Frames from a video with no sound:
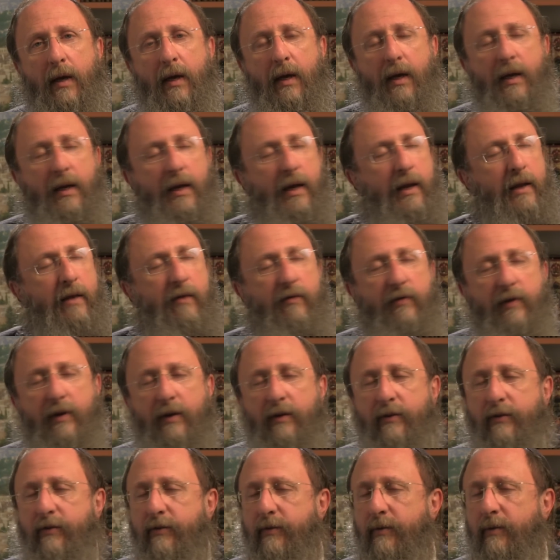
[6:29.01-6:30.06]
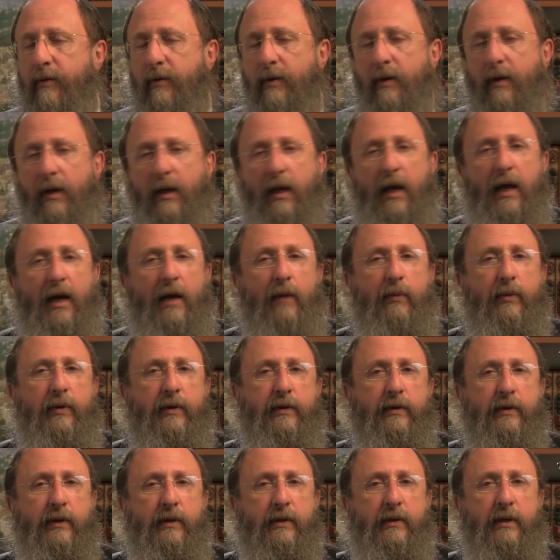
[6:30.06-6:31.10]
In any event, it
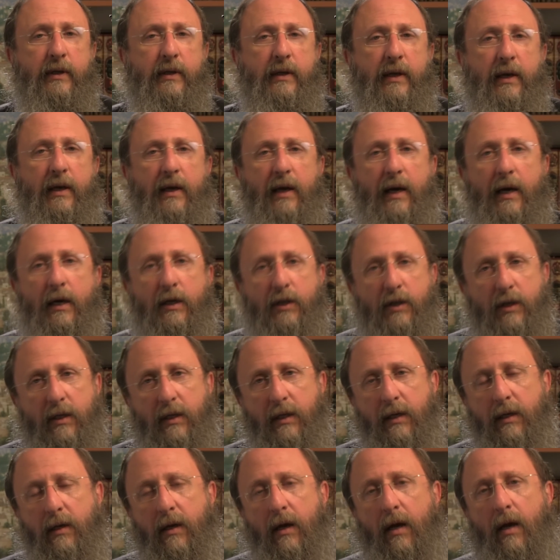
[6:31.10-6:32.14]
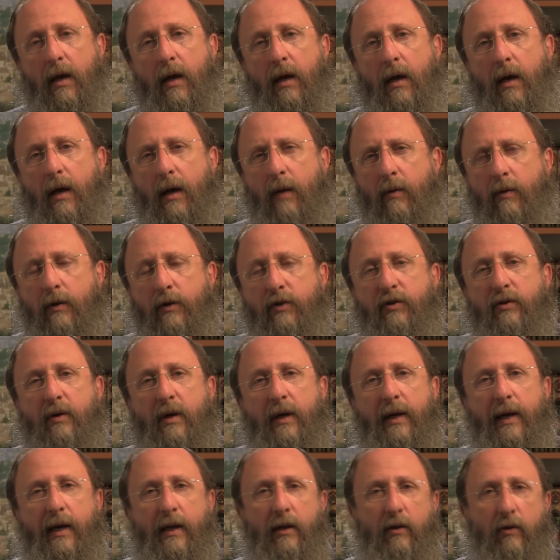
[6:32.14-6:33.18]
happened, and today actually, I want to
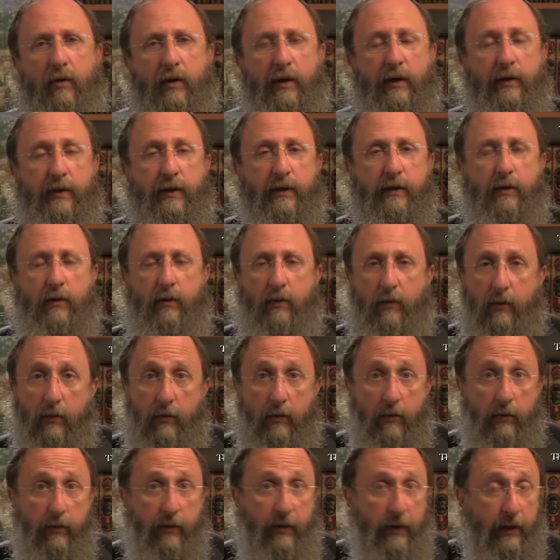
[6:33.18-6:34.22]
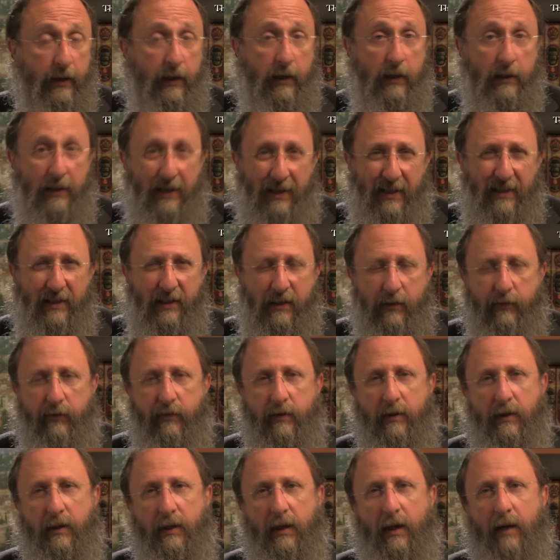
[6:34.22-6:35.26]
try and look at this whole thing a little
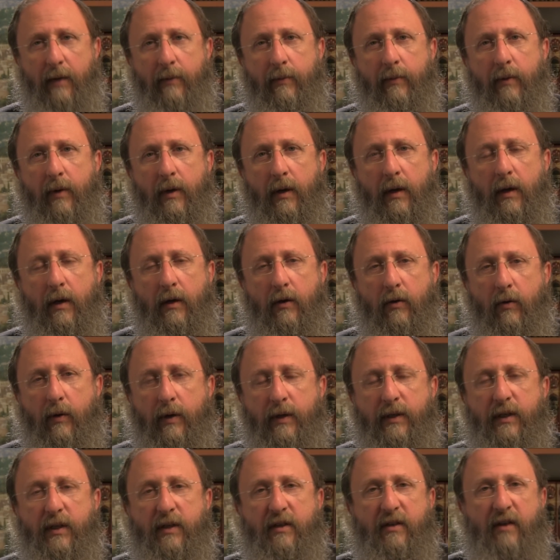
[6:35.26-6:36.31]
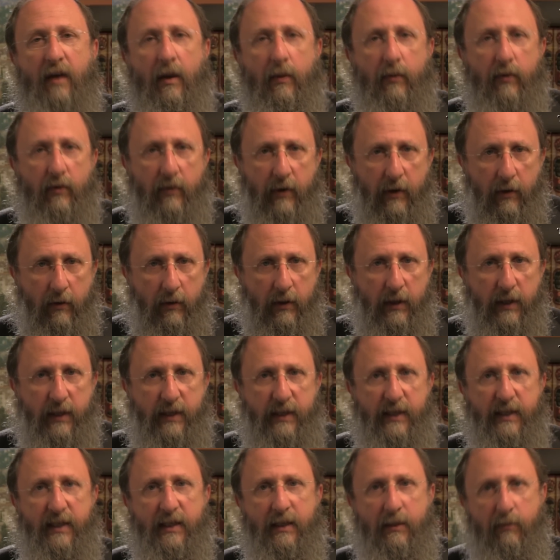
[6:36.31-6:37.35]
differently. I'm going to temporarily
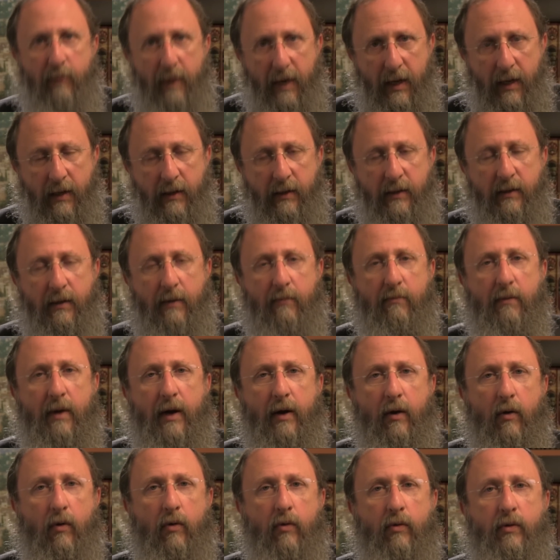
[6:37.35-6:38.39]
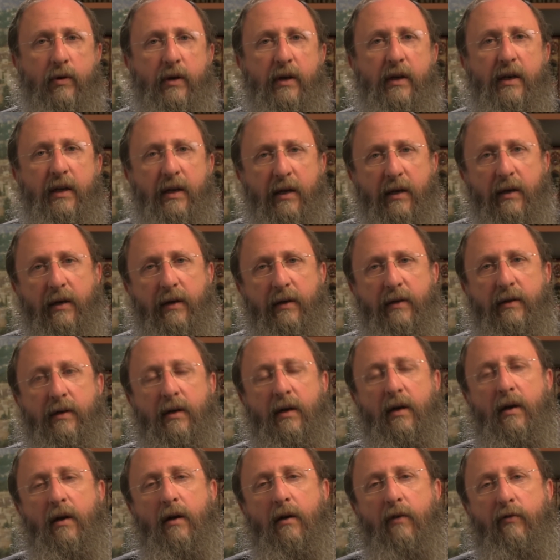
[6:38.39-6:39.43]
suspend my own need
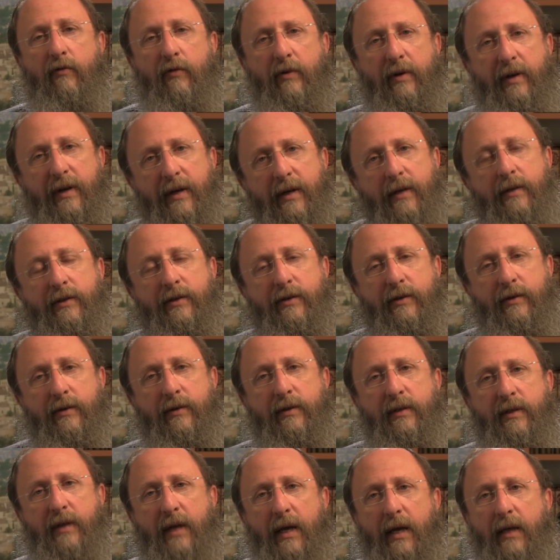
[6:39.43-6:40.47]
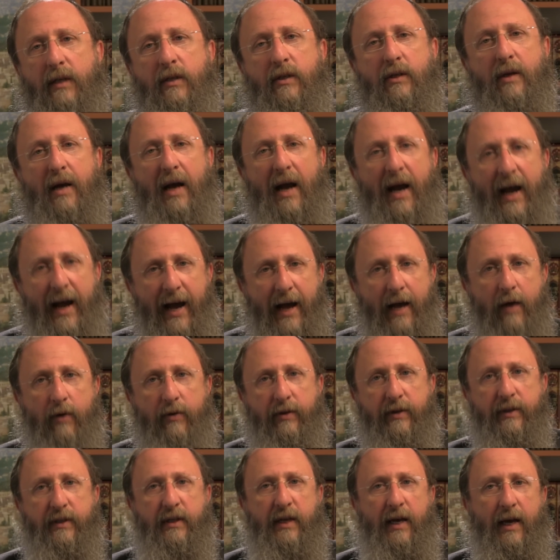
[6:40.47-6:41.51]
for answers as to how
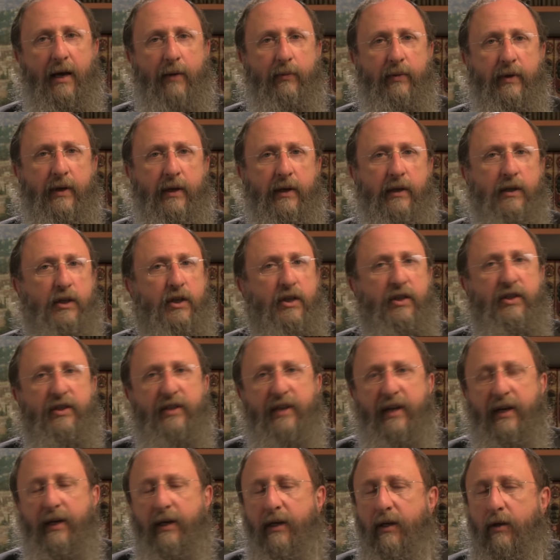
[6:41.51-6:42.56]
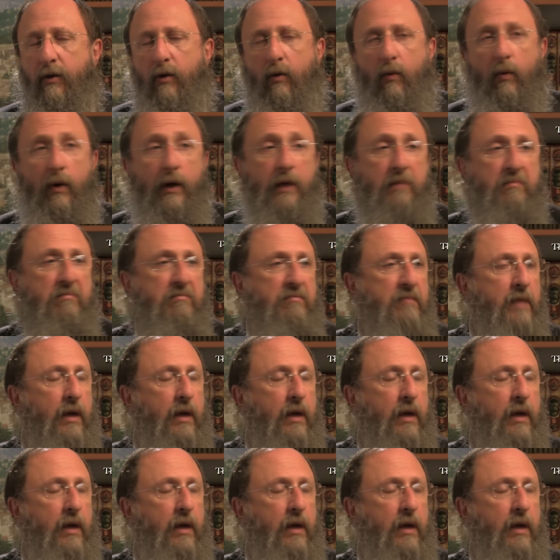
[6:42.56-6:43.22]
this happened and just say, you know what?